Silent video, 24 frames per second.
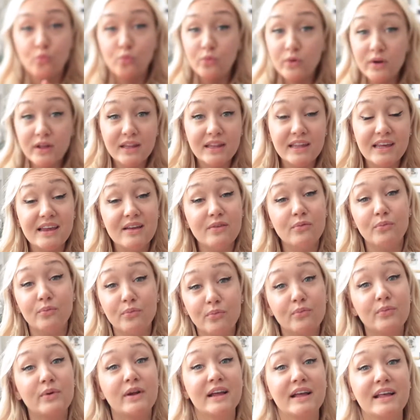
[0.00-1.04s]
Really,
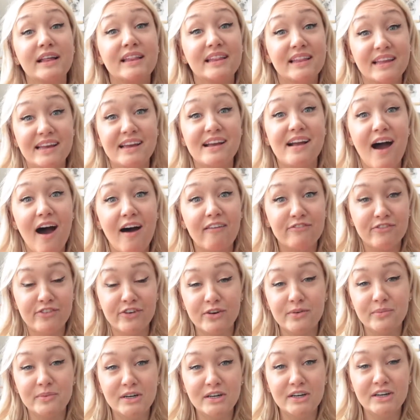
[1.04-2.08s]
really
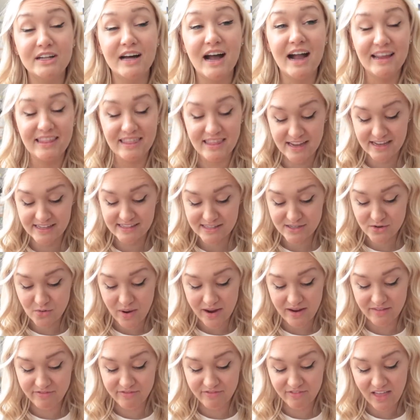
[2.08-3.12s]
comfortable. I think it's
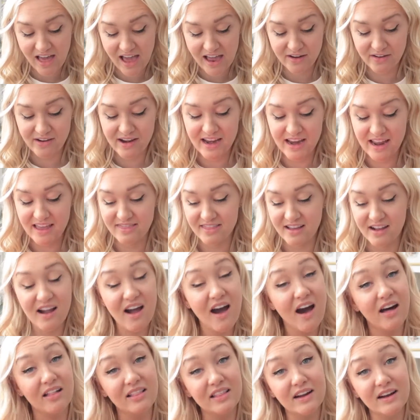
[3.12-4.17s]
quite flattering and the
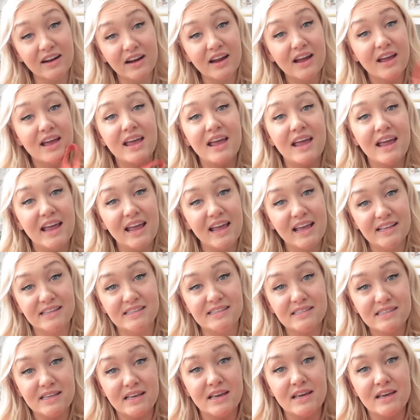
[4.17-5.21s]
color
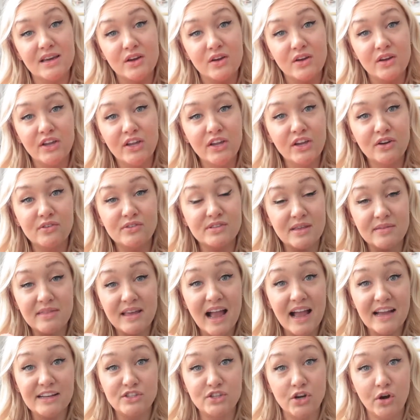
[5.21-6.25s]
is you know,
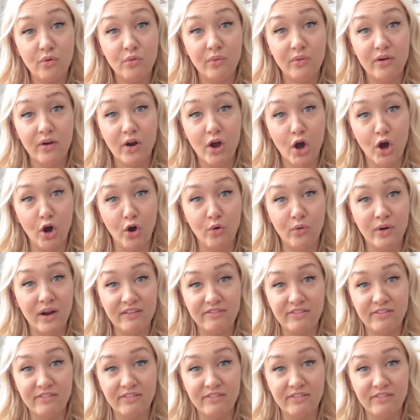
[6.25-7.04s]
something I don't own.